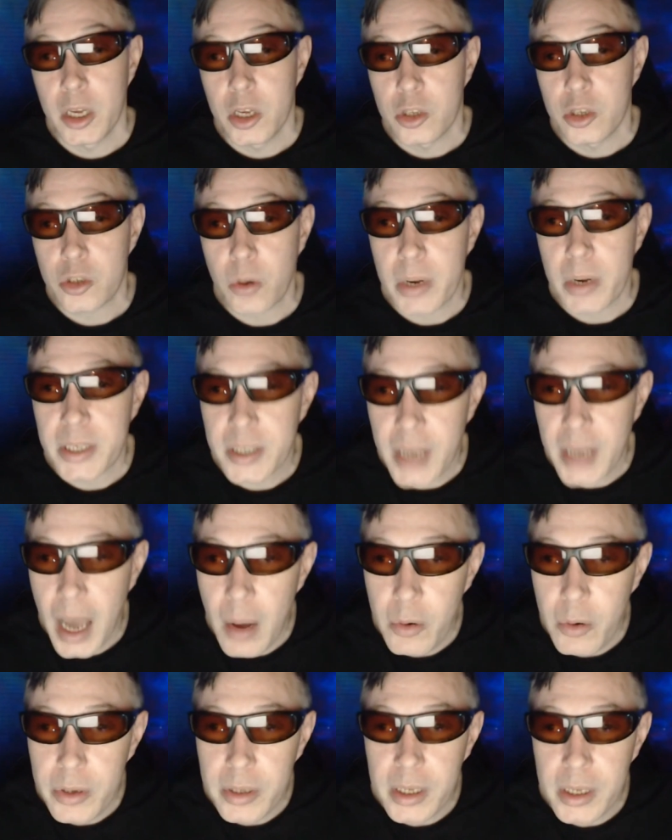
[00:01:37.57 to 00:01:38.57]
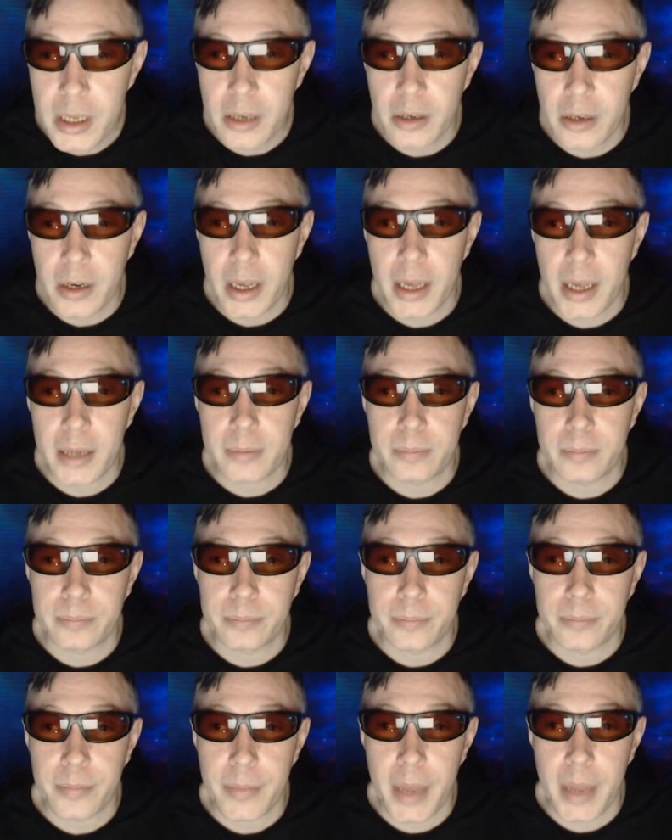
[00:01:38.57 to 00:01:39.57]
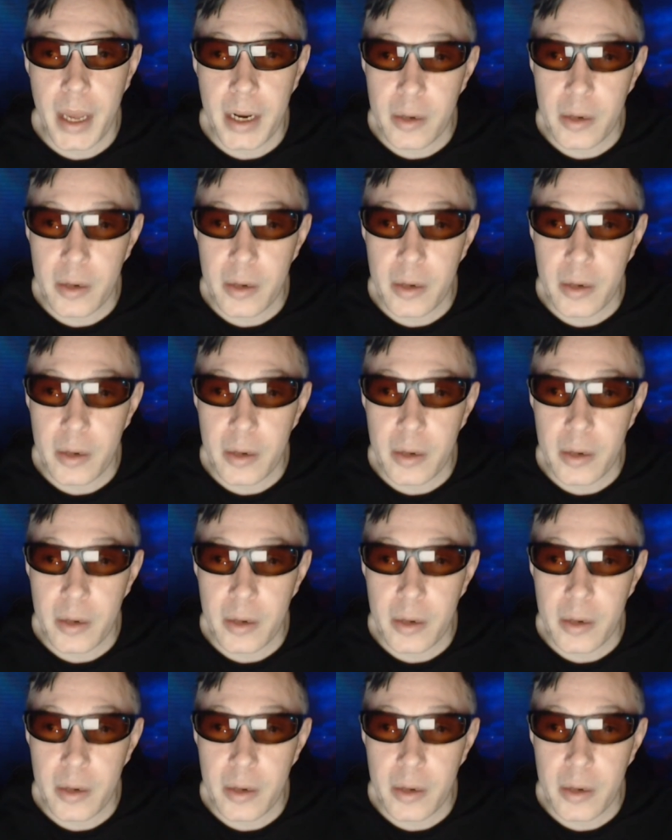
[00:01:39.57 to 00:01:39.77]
So I scoured the internet, and